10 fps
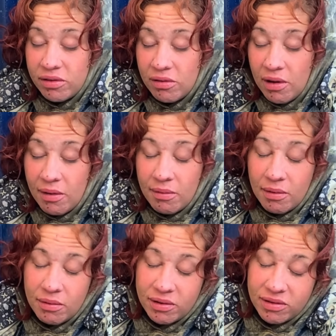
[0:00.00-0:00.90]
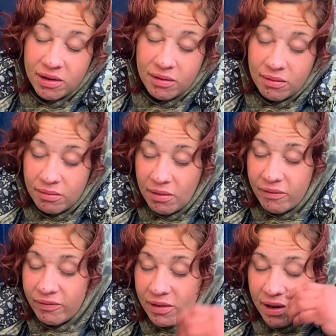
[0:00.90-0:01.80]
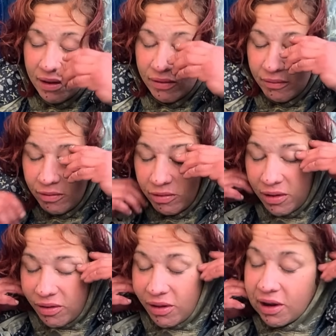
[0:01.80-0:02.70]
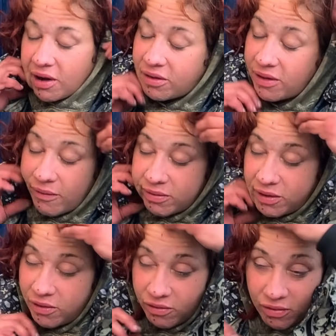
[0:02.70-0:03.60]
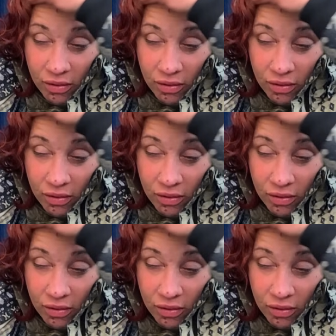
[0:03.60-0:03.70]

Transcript: So I want to say I'm roughly like 16 and 17 years old